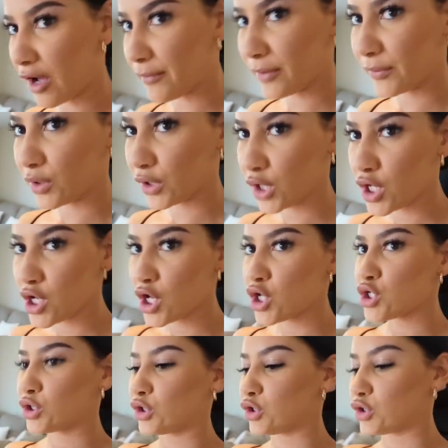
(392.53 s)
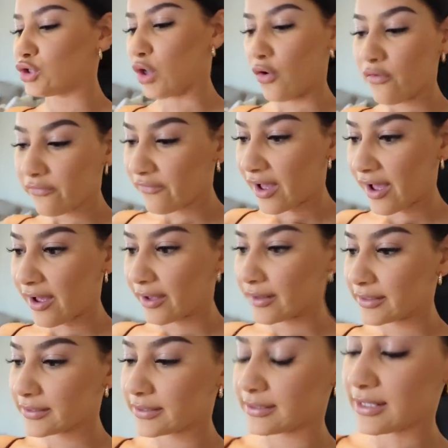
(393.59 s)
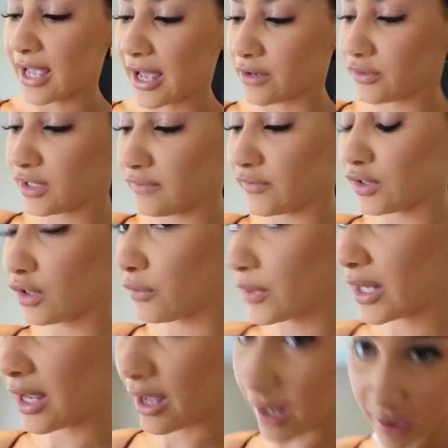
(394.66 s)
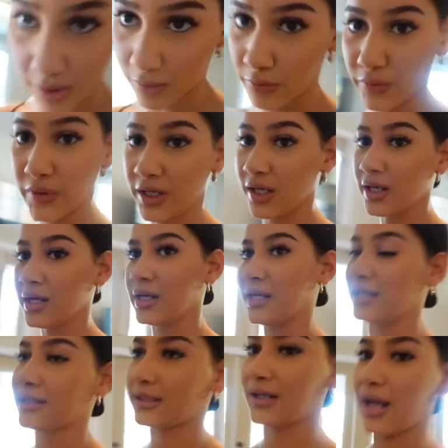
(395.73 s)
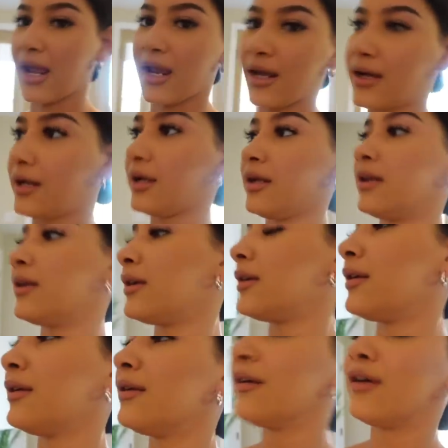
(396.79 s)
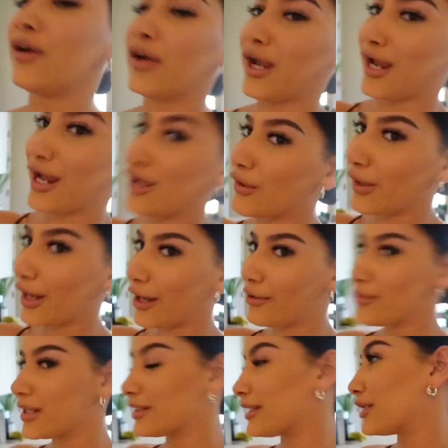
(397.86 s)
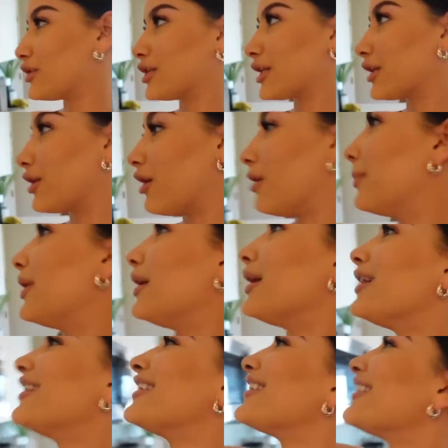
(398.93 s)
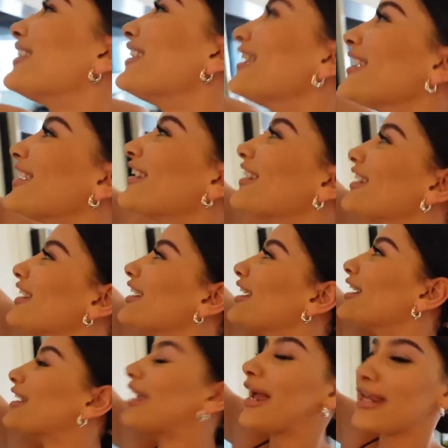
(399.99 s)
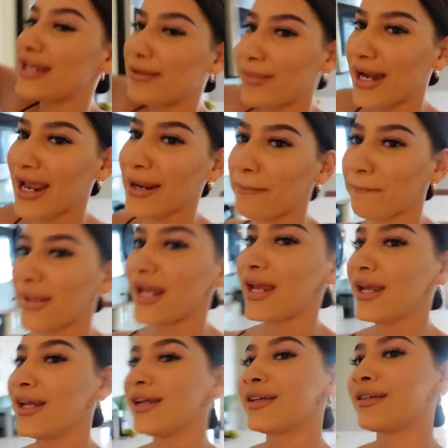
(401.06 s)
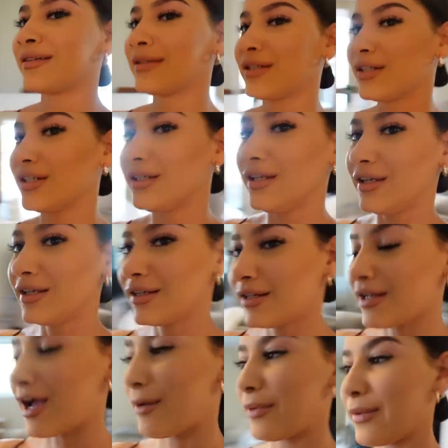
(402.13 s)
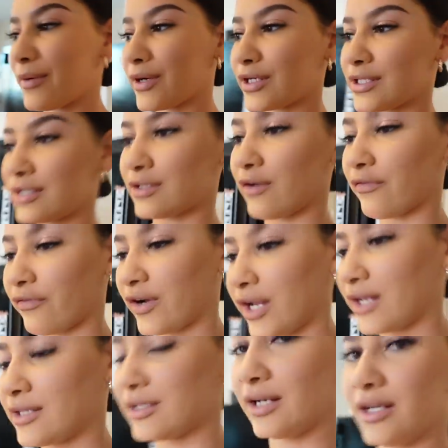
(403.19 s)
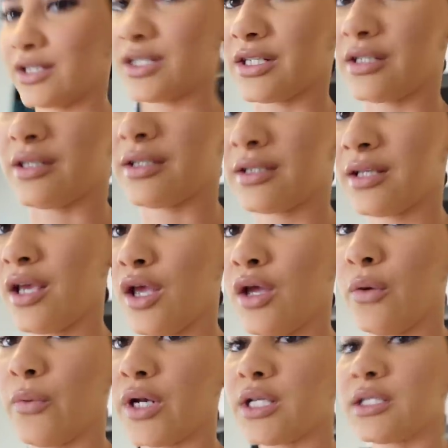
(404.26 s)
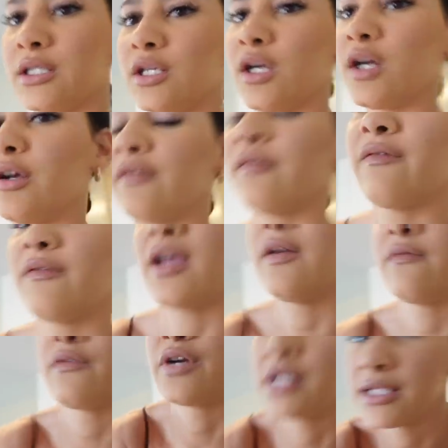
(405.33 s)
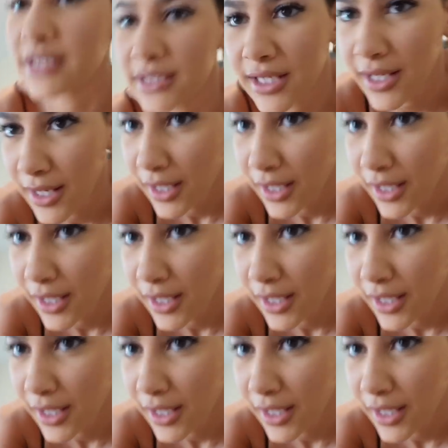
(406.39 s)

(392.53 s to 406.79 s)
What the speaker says: almond milk so fast. I don't even know how. It's like, okay, I know how because I drink it all, but can you blame me? Almond milk is so freaking delicious. What is your favorite